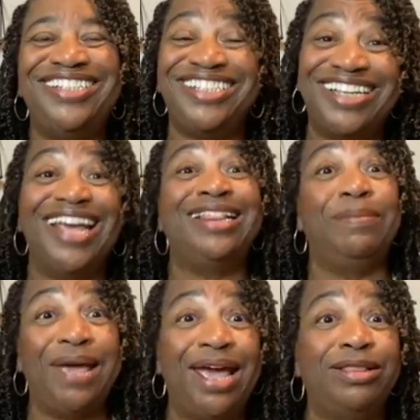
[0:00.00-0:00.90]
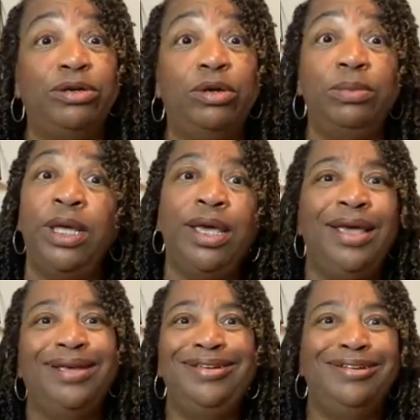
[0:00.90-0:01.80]
Just like the bathroom,
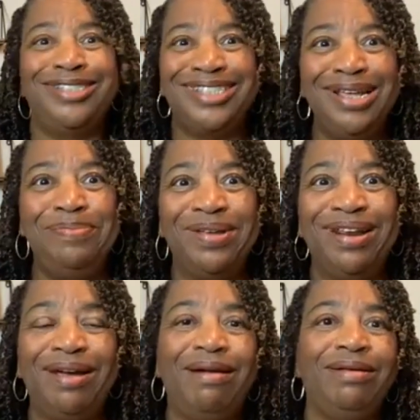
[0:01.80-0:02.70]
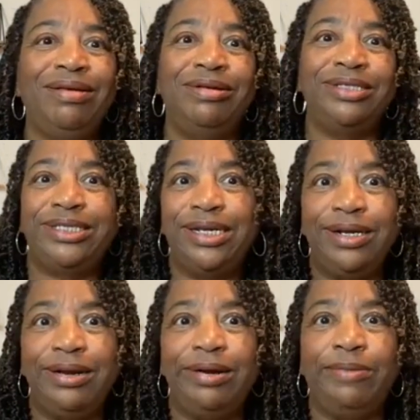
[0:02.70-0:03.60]
you don't sleep in there, you don't sit
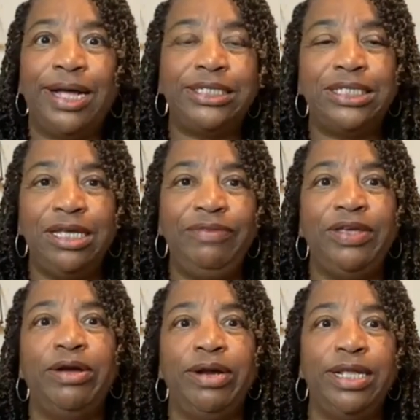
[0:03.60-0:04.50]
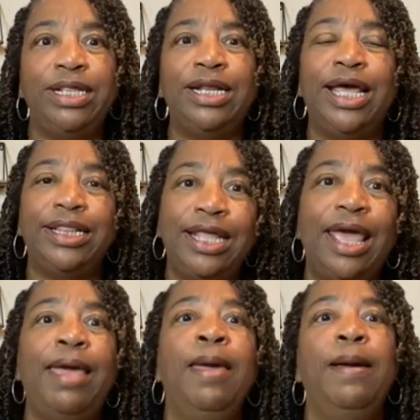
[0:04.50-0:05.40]
in there and watch TV or anything like
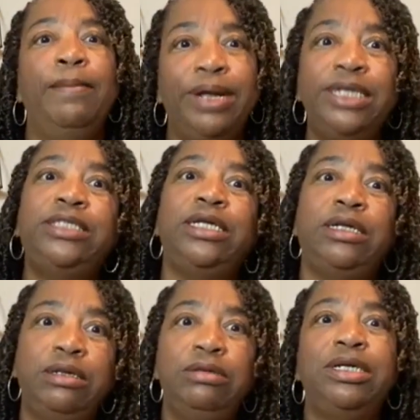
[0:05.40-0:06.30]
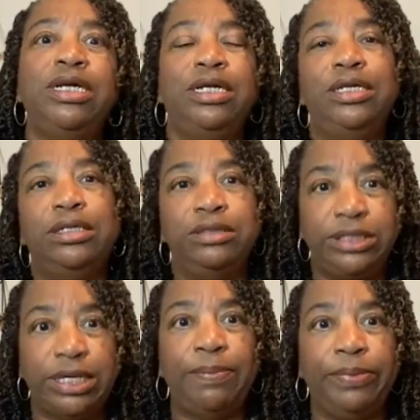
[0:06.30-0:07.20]
that, but it's included a little
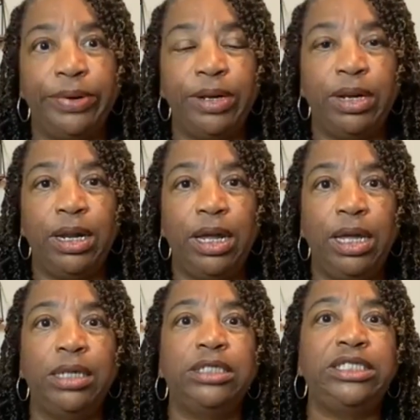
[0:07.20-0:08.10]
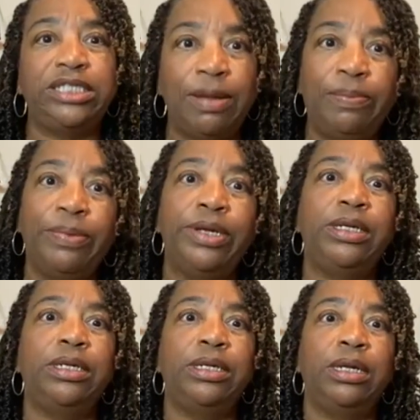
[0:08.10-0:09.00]
separate, in a
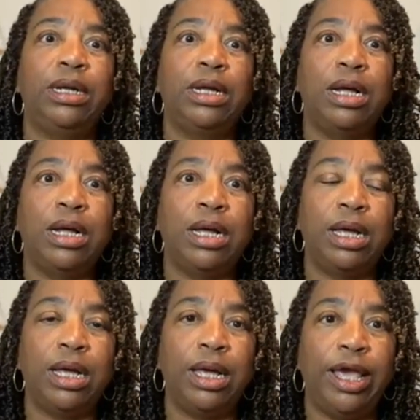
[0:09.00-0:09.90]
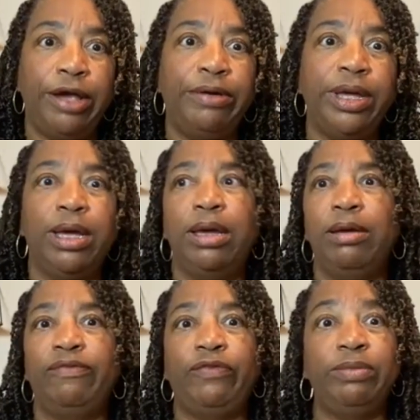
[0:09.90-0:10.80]
separate area
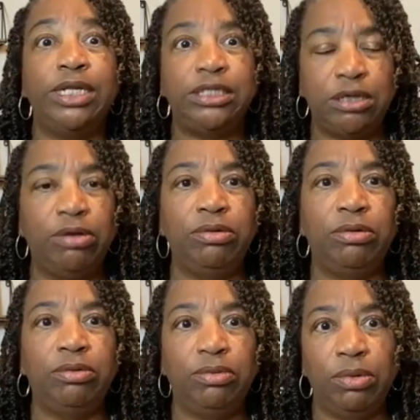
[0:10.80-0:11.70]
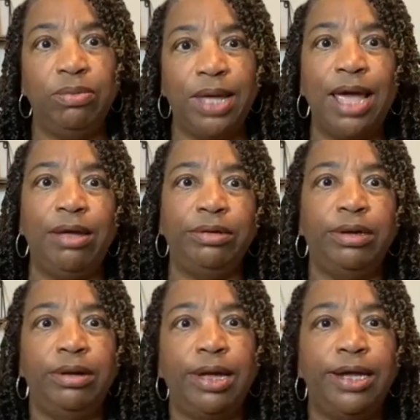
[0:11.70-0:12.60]
from the total room count,
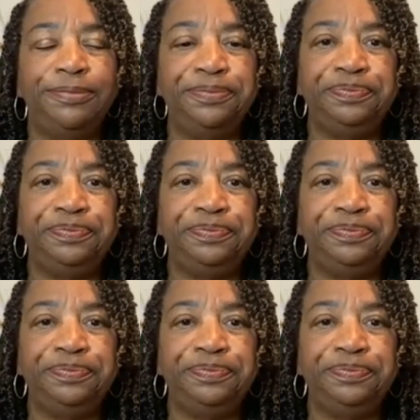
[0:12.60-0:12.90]
okay?